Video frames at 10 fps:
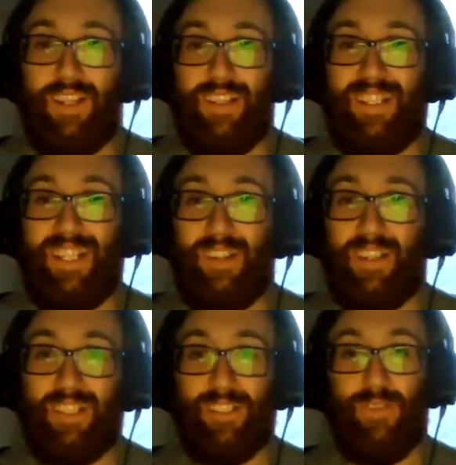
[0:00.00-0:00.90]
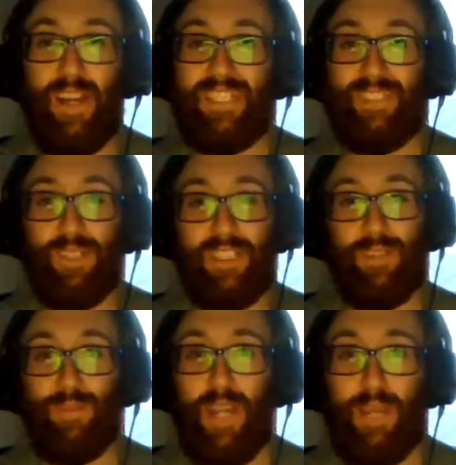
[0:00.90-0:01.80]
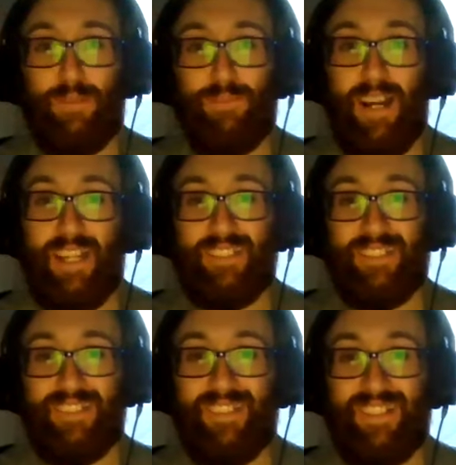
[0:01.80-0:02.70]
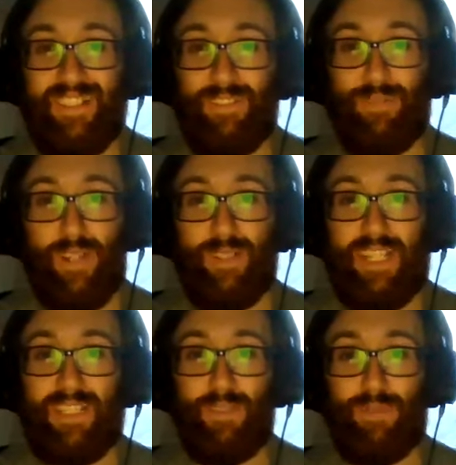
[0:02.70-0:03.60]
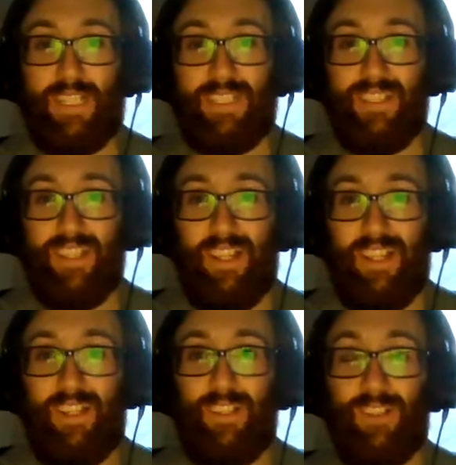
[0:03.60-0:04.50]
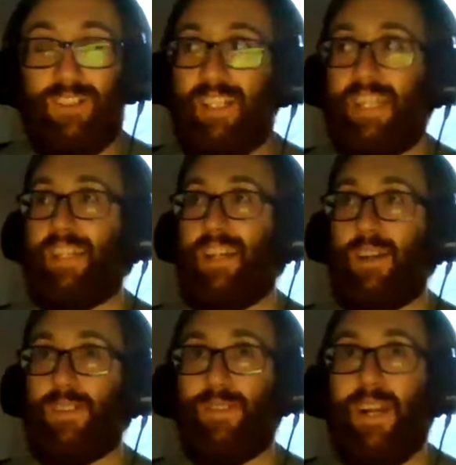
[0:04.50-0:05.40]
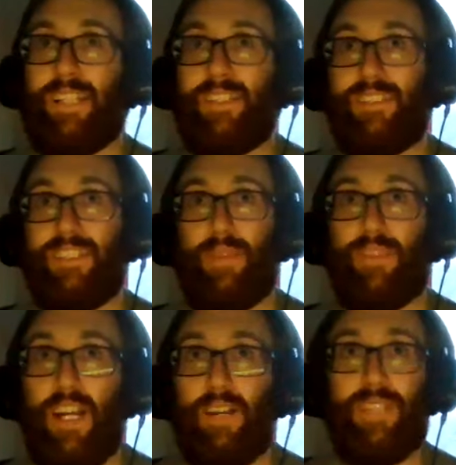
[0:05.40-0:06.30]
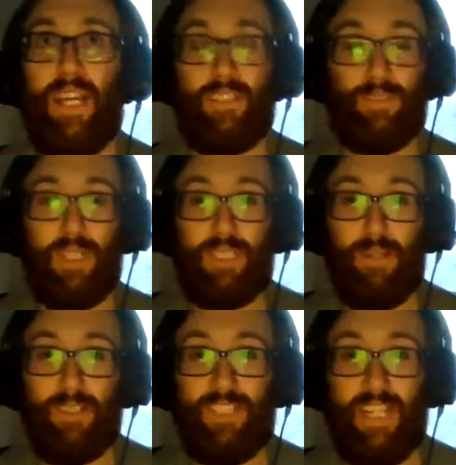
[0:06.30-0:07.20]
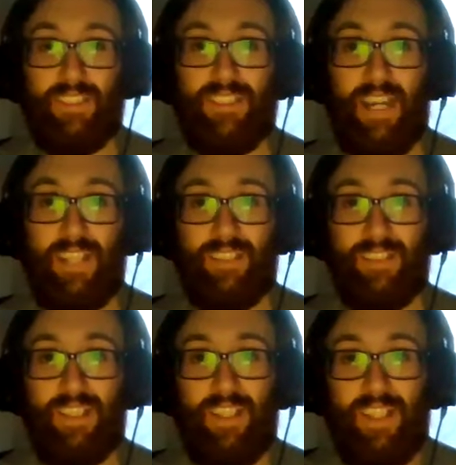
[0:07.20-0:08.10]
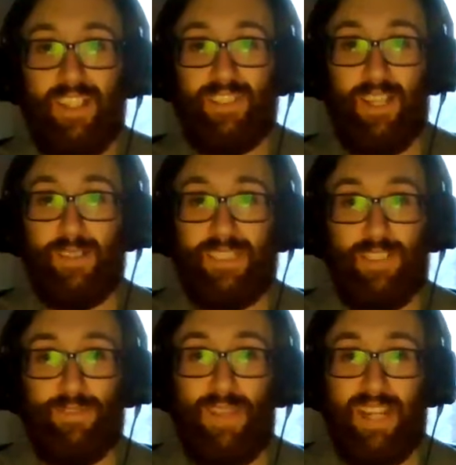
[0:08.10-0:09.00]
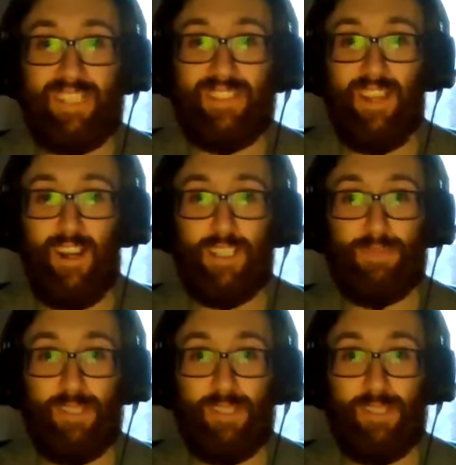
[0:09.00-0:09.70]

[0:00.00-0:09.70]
I could write with the frame of mind following that defeat. Luckily, I was writing 7,500 words about genocide. So I was in a fairly dark mood